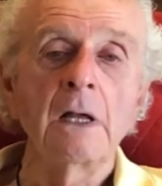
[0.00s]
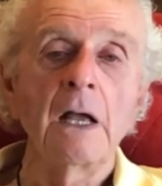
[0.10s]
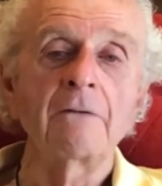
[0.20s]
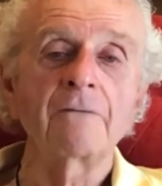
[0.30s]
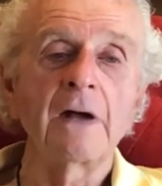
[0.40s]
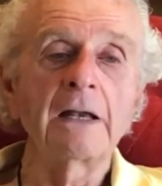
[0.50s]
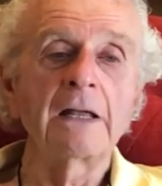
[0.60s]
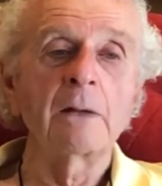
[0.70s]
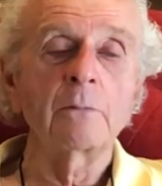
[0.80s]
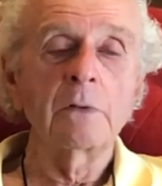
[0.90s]
And
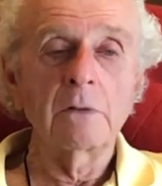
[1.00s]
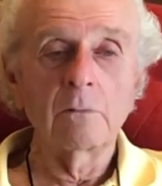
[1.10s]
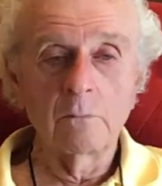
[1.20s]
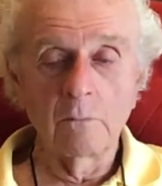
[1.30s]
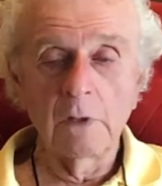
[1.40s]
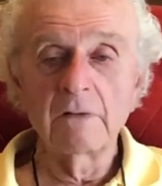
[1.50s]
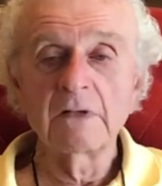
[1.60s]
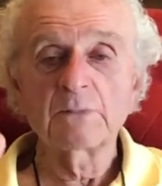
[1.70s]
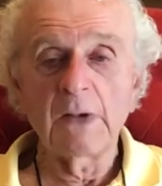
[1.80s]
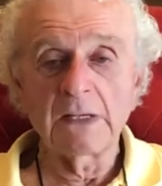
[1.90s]
finally, one of
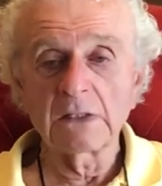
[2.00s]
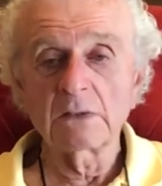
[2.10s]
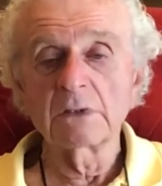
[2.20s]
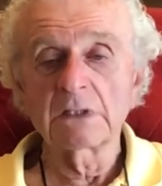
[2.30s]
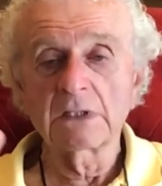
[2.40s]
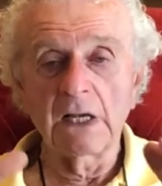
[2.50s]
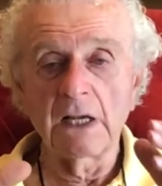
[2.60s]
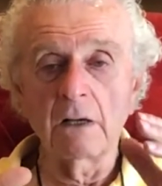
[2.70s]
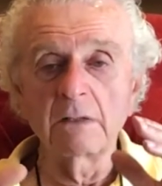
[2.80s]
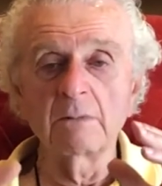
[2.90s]
these peasants would
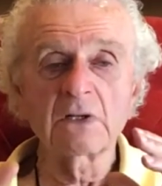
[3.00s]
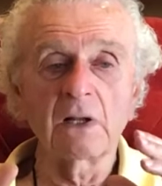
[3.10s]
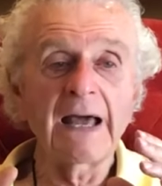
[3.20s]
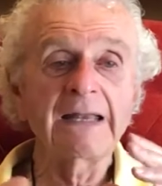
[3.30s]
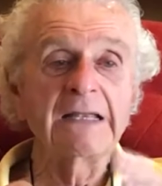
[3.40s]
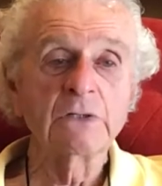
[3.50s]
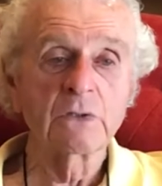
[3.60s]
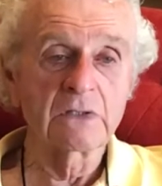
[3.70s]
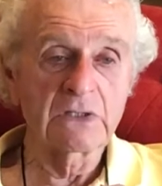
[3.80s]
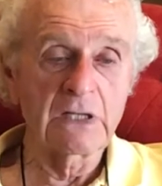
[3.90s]
say, oh, it's a lot easier
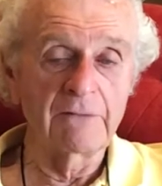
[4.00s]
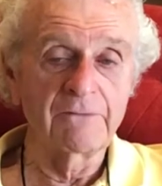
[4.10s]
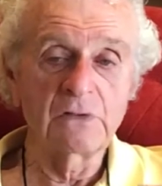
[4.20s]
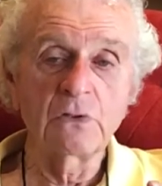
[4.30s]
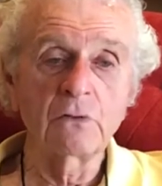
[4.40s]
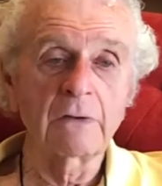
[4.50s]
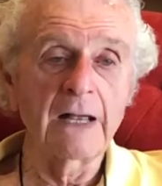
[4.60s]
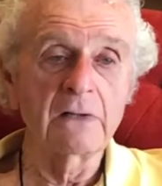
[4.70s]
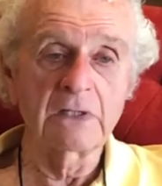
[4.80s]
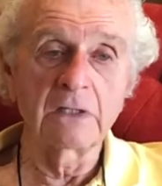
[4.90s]
to sell it for 2
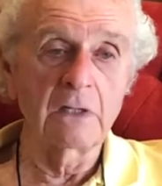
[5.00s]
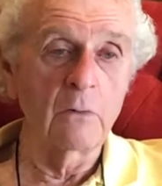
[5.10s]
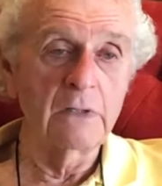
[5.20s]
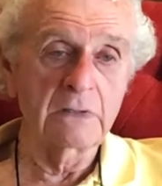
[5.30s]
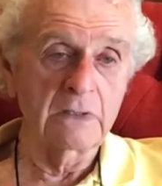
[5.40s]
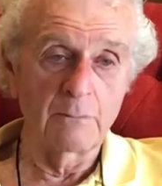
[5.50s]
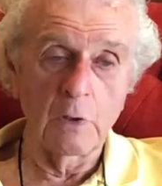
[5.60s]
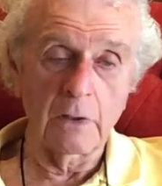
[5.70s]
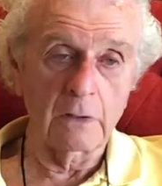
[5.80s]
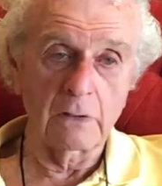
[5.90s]
crowns than going to the
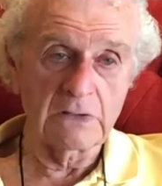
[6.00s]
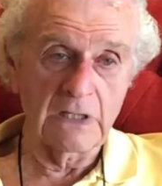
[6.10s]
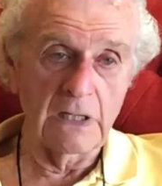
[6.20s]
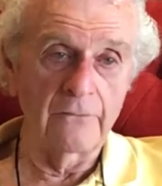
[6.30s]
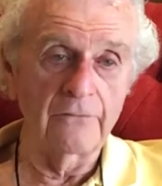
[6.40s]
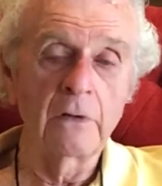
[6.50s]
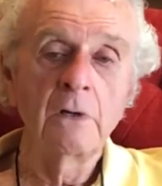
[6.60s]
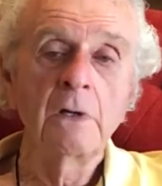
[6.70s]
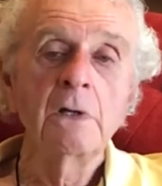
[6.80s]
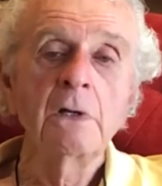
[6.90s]
market ourselves.
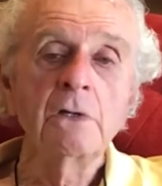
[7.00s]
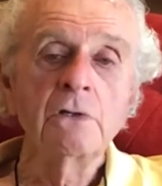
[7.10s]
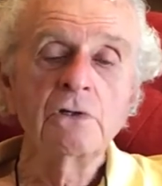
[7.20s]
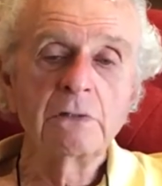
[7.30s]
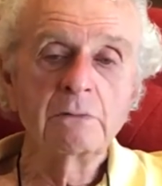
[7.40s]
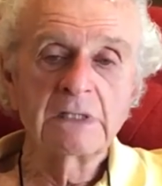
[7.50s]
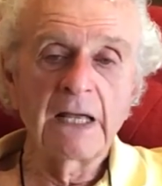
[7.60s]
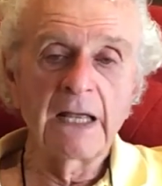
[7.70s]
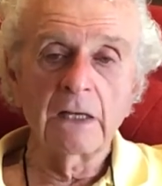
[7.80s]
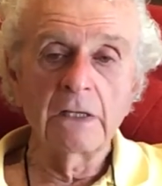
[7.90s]
She would
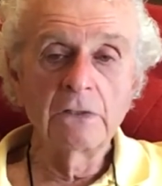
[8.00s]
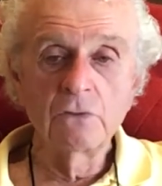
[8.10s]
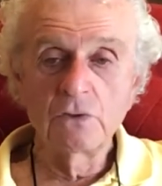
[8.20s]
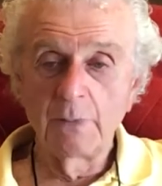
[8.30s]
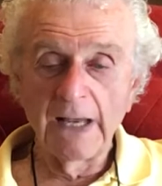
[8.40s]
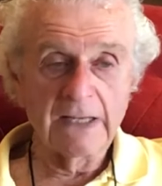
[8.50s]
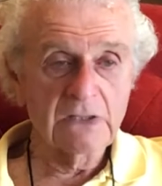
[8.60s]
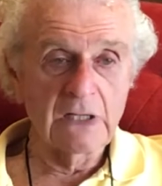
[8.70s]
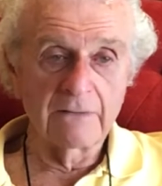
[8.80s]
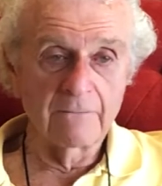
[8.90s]
take a huge
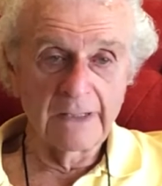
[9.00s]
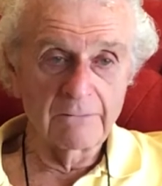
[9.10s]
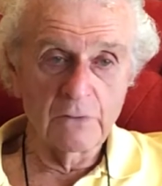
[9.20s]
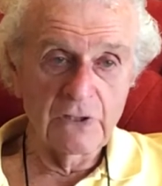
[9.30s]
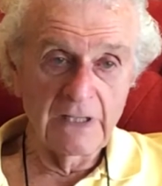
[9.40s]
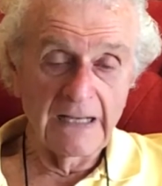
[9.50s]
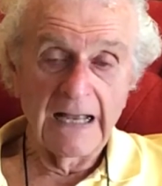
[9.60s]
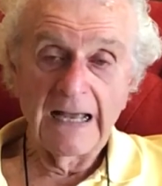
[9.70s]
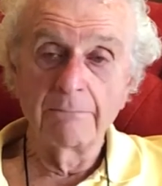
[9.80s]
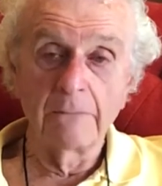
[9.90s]
basket of whatever she
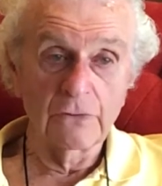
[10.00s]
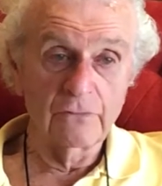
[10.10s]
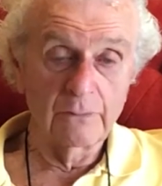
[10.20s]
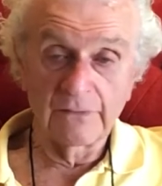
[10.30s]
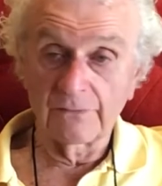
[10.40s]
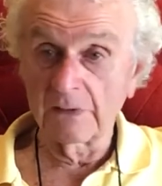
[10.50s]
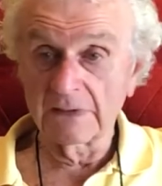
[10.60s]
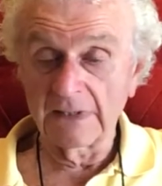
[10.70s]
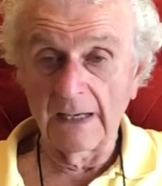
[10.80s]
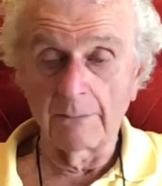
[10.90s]
got, mushrooms for
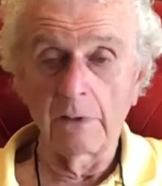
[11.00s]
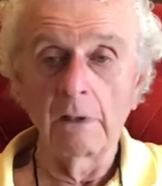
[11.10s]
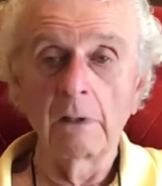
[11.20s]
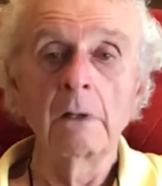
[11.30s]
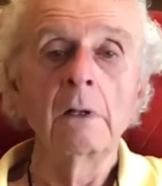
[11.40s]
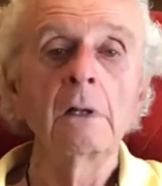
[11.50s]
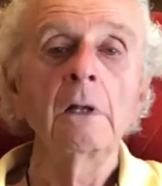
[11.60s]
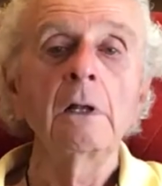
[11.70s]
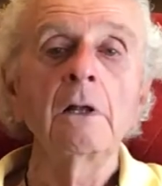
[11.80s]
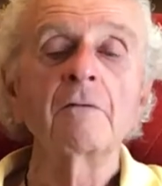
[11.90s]
example,
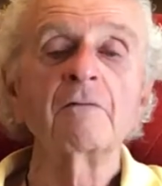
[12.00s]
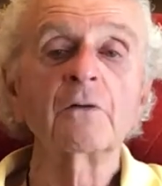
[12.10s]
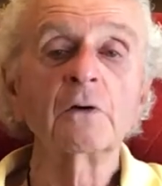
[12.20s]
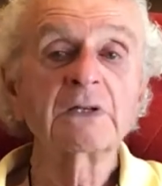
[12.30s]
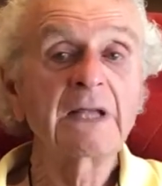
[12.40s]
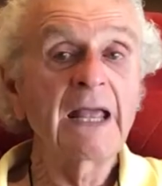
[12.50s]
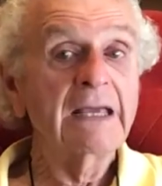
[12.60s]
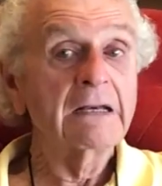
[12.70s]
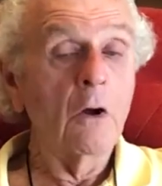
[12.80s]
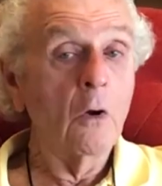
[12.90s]
first take
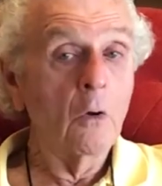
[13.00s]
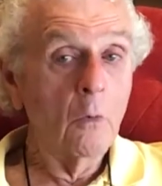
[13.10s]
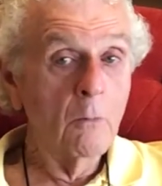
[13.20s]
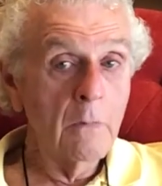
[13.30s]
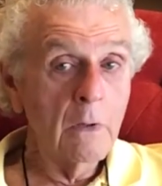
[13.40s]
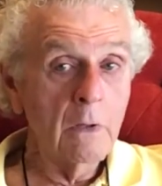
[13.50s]
it home,